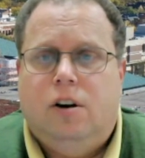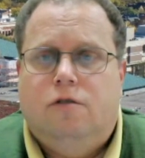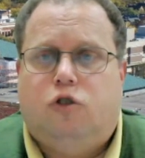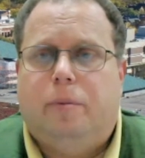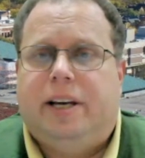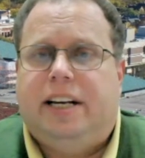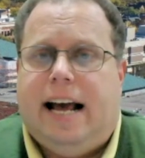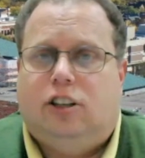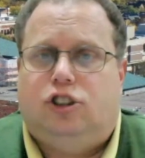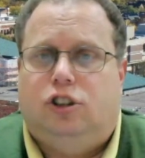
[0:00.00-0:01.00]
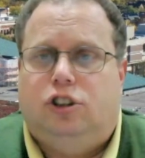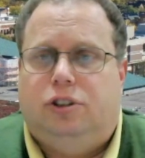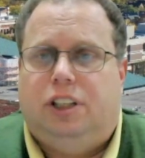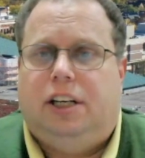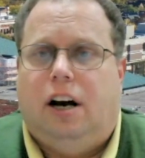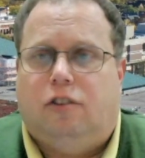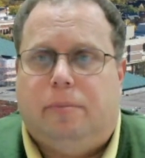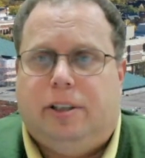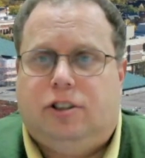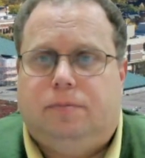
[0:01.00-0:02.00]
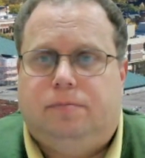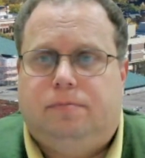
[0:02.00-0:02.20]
forming a national unity government.